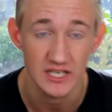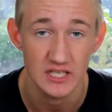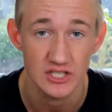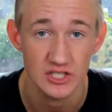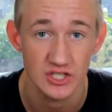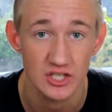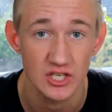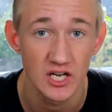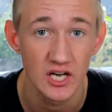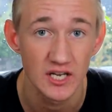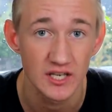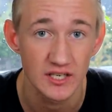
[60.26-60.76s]

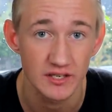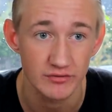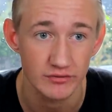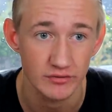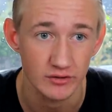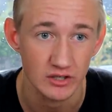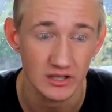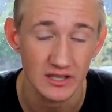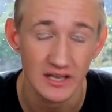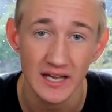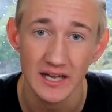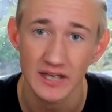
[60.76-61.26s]
each
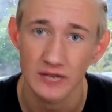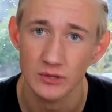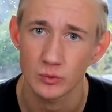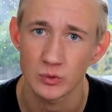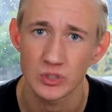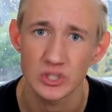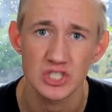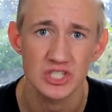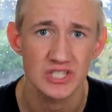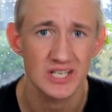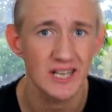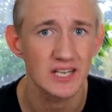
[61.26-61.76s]
different client,
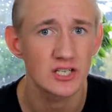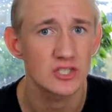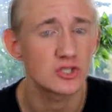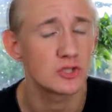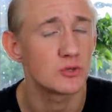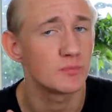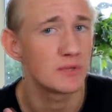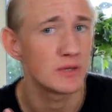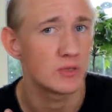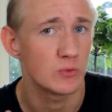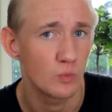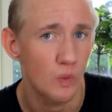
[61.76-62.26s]
which tends
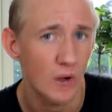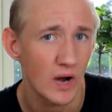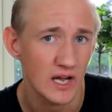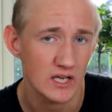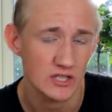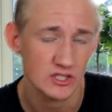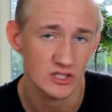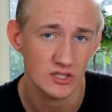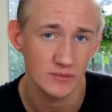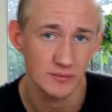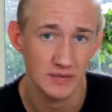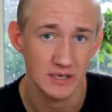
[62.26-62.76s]
to be why
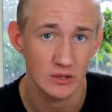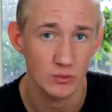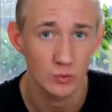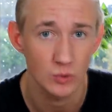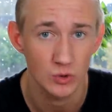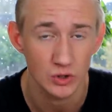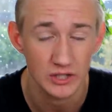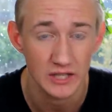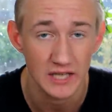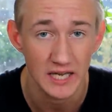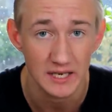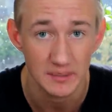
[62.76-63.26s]
somebody
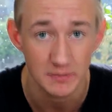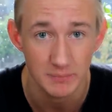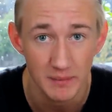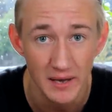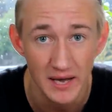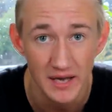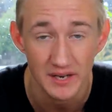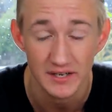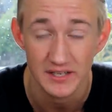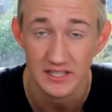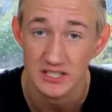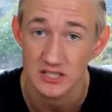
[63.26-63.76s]
would get banned.